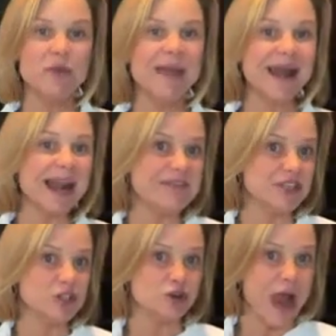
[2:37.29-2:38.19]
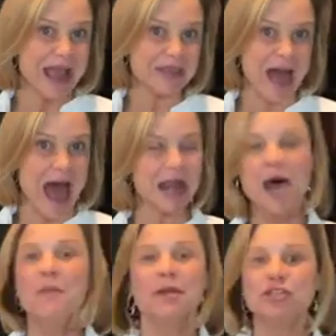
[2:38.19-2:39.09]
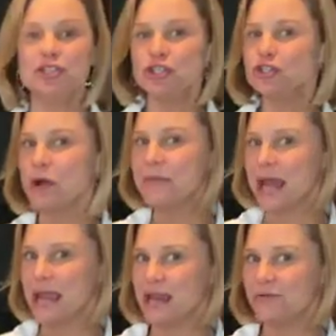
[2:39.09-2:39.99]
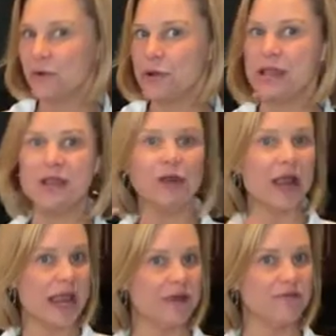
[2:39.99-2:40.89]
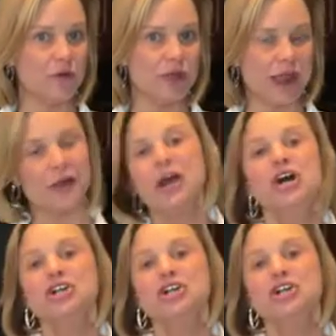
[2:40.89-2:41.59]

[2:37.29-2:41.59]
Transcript: You may not even track that because you just grabbed a handful here, handful there.